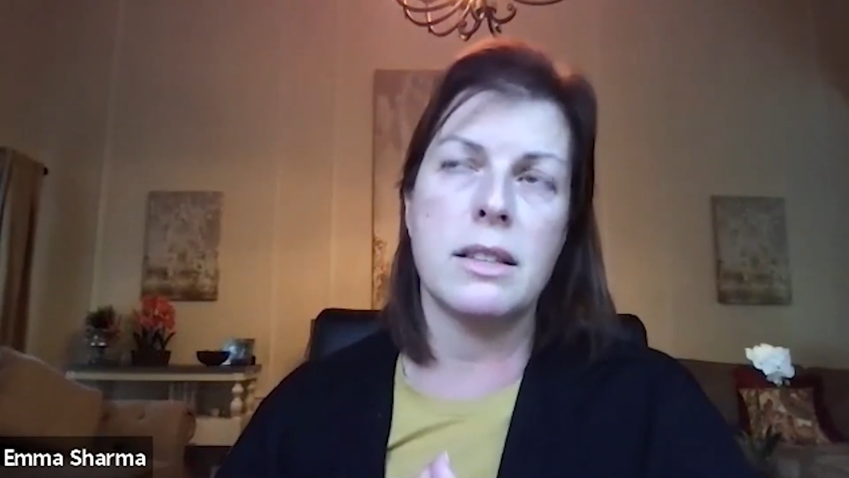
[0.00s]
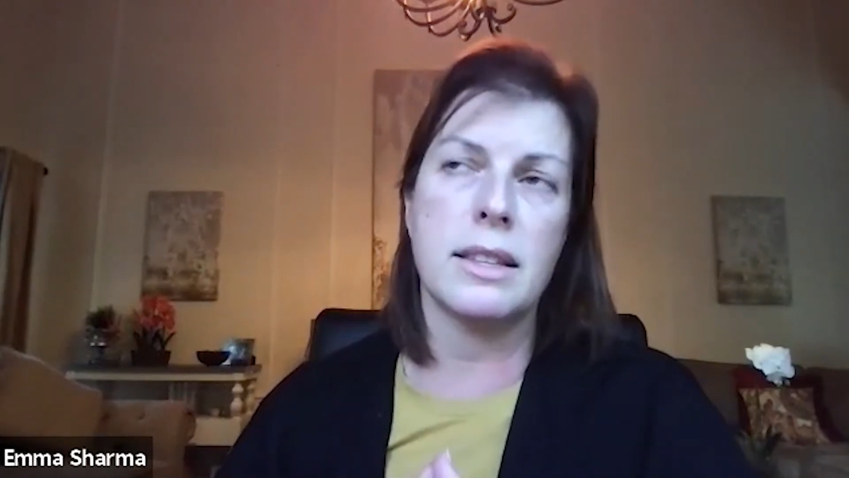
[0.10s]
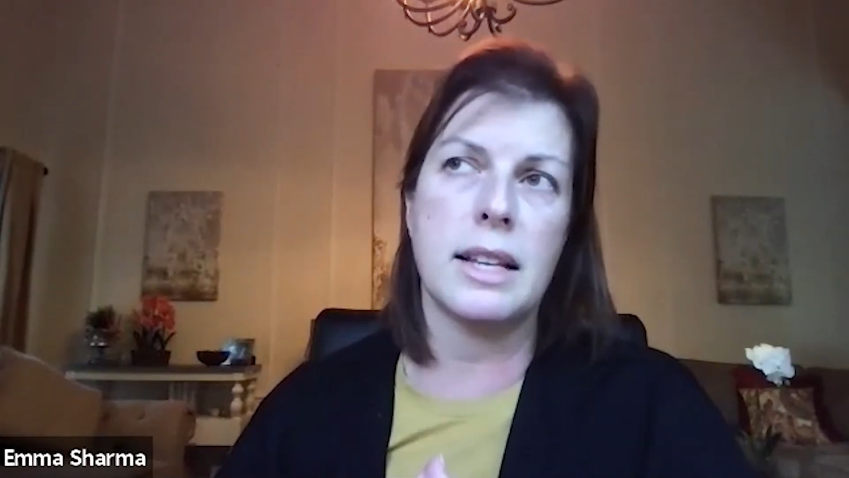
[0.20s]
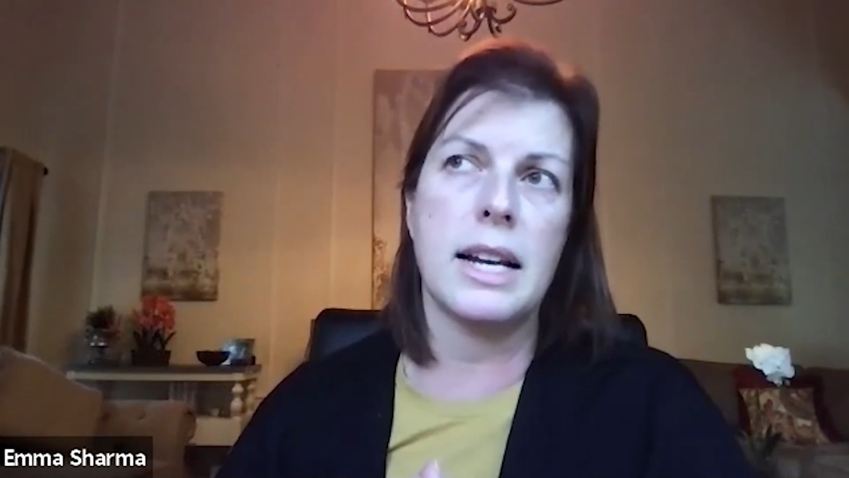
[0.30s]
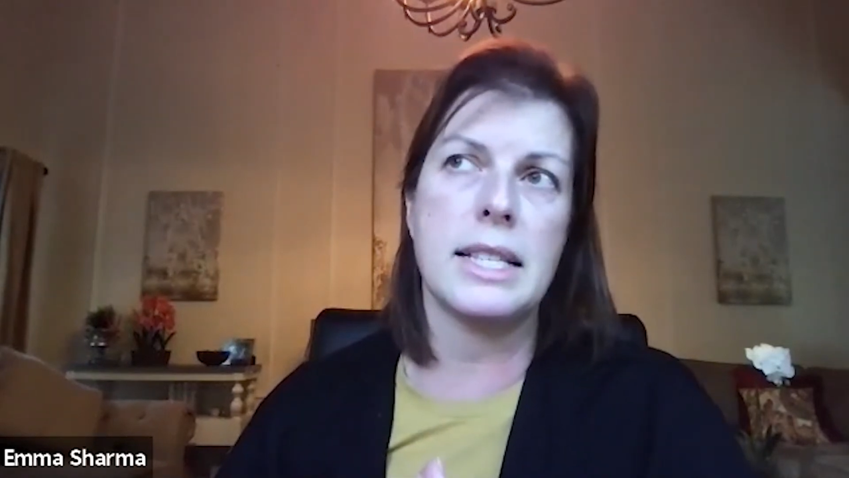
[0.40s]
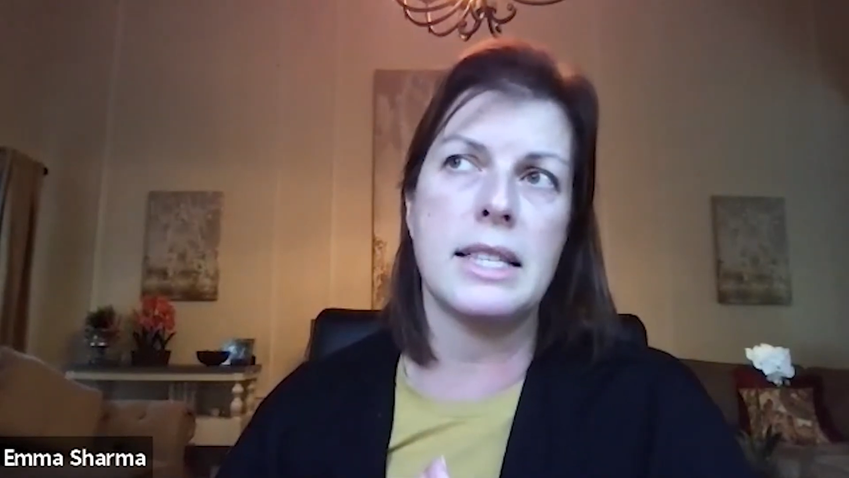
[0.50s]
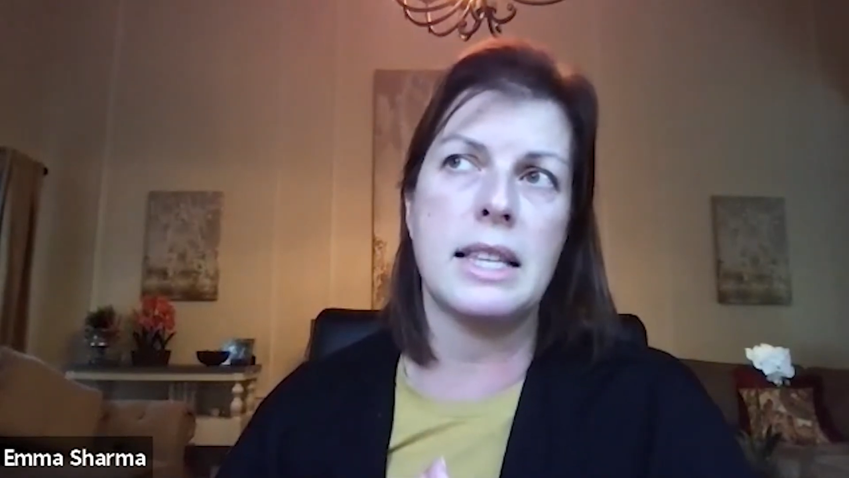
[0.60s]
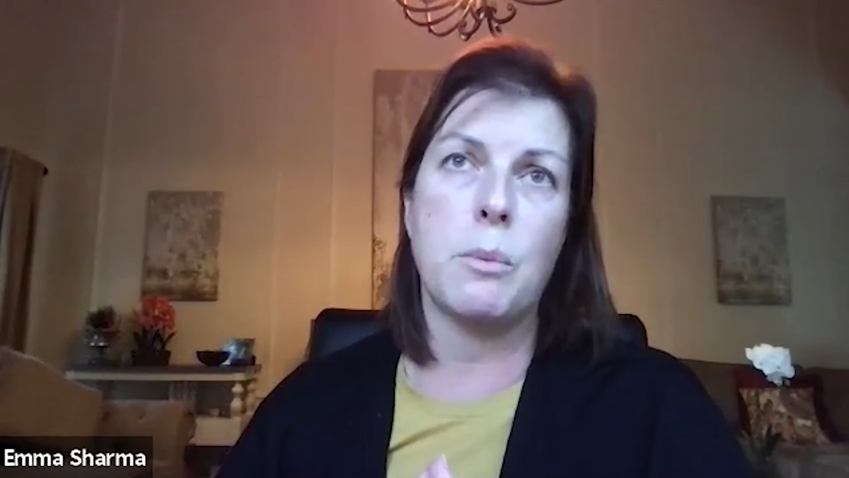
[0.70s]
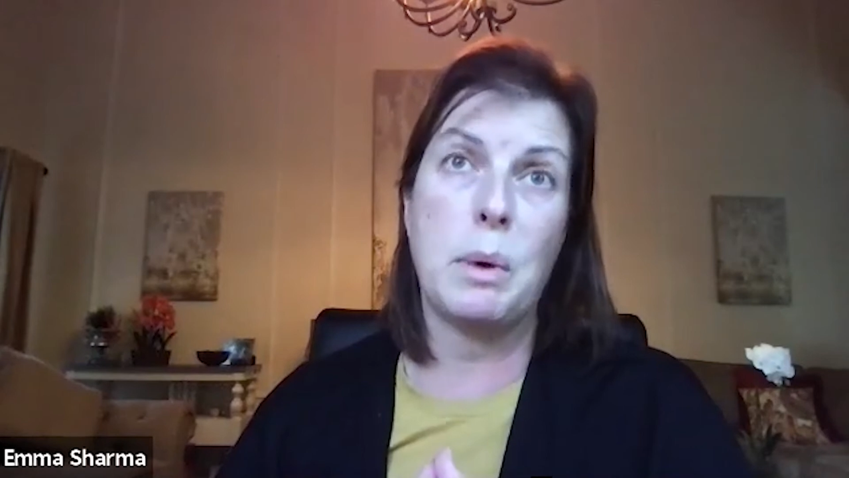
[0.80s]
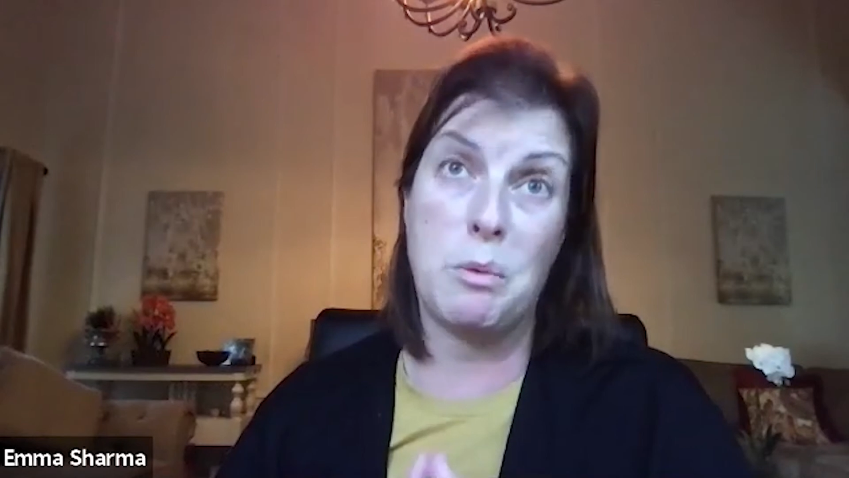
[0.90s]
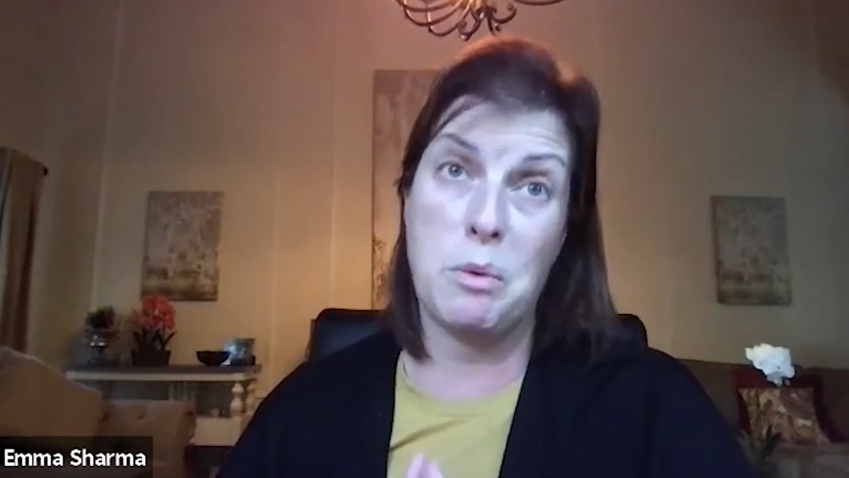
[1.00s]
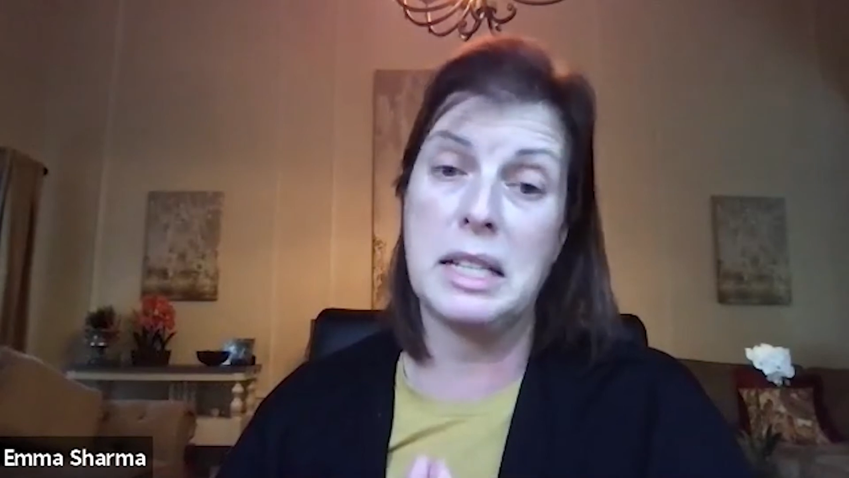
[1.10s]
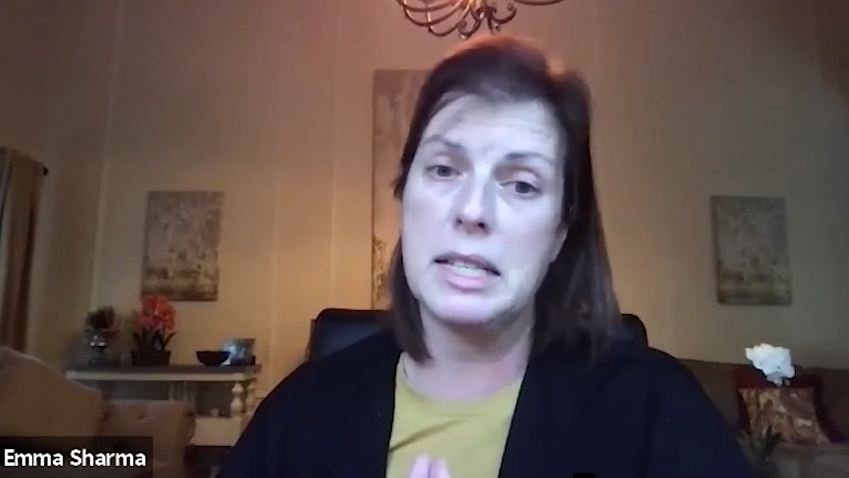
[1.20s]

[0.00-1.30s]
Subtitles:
decided that we really